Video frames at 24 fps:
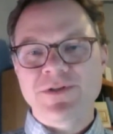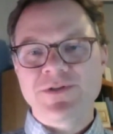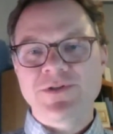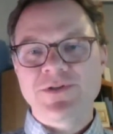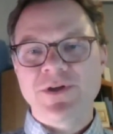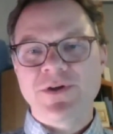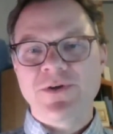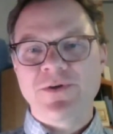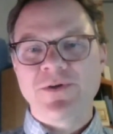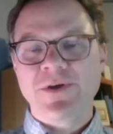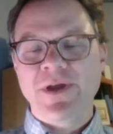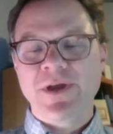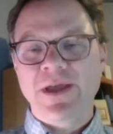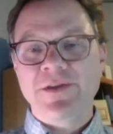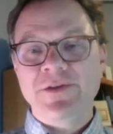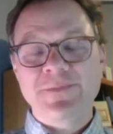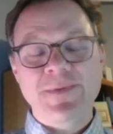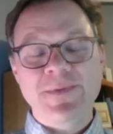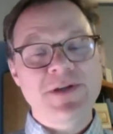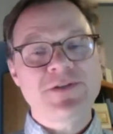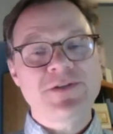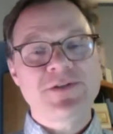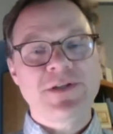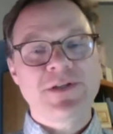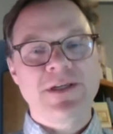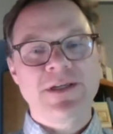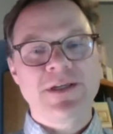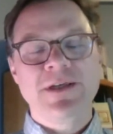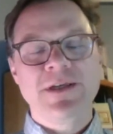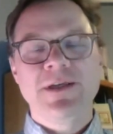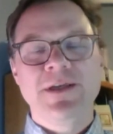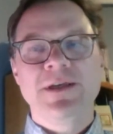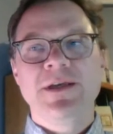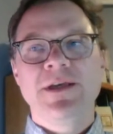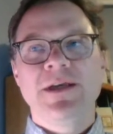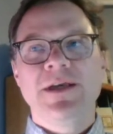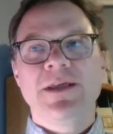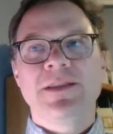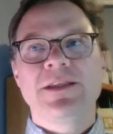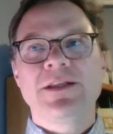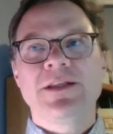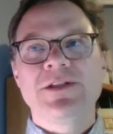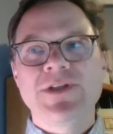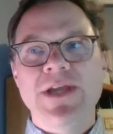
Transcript: So, especially the